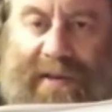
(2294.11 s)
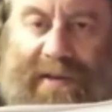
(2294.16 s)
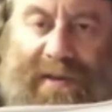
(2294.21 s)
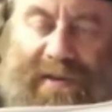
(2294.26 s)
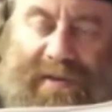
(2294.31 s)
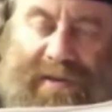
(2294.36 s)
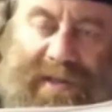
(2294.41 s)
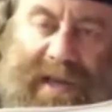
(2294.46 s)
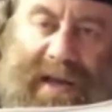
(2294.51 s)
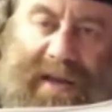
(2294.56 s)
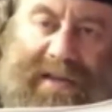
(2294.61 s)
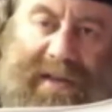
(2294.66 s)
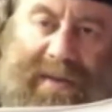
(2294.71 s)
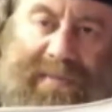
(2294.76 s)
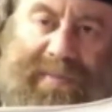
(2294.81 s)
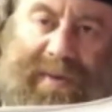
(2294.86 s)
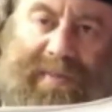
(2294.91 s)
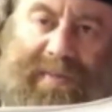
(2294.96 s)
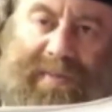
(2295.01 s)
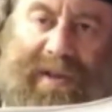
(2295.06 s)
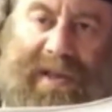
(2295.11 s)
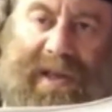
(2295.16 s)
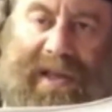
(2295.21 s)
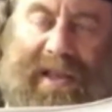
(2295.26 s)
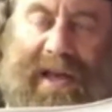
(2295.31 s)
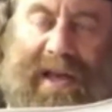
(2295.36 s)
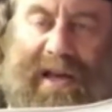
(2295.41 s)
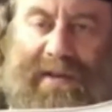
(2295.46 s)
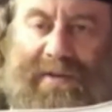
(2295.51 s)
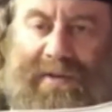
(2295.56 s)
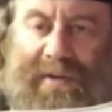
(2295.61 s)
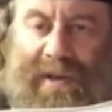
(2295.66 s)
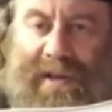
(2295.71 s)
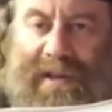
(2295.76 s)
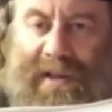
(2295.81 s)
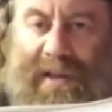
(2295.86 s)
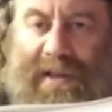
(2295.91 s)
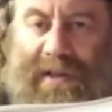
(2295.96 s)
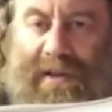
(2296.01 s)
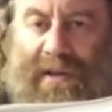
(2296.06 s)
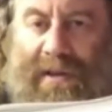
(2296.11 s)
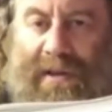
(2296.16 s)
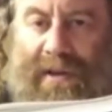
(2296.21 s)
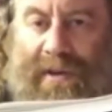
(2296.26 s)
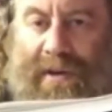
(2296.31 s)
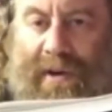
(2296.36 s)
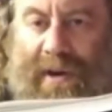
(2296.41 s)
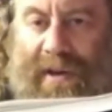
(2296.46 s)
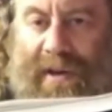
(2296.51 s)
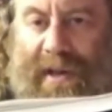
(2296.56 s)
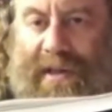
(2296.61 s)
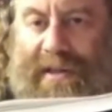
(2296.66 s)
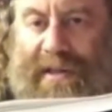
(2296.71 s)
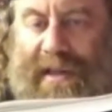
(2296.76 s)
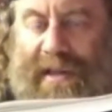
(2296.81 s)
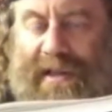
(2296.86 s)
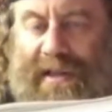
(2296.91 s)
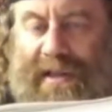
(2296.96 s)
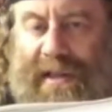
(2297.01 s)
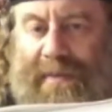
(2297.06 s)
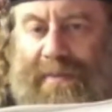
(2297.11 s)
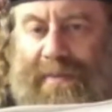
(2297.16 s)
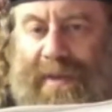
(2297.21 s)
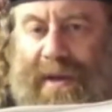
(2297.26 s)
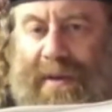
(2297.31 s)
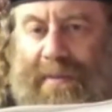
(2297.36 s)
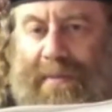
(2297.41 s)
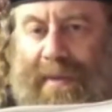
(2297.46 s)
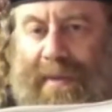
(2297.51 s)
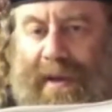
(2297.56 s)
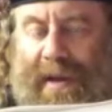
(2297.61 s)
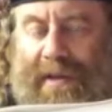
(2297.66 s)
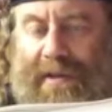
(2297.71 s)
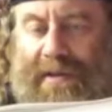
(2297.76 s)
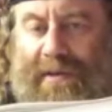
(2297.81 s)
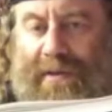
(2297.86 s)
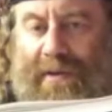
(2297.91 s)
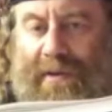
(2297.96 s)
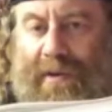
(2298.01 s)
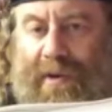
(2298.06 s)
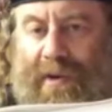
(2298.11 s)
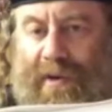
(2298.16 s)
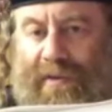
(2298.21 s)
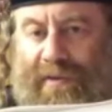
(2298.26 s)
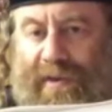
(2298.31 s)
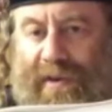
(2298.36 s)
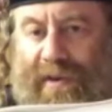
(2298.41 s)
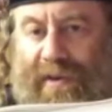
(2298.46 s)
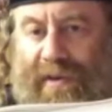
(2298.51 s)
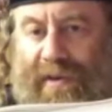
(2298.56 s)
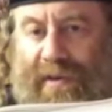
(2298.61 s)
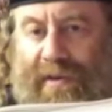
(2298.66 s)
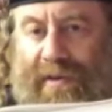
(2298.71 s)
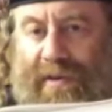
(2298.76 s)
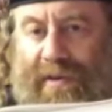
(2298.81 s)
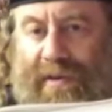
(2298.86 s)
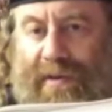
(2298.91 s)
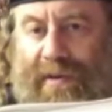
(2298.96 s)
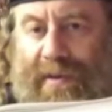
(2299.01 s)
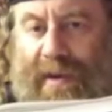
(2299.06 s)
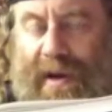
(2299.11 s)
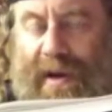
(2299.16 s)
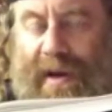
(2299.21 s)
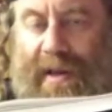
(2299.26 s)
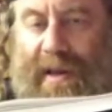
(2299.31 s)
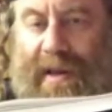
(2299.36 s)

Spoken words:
So some people, they like to eat donuts and dip them into coffee, right?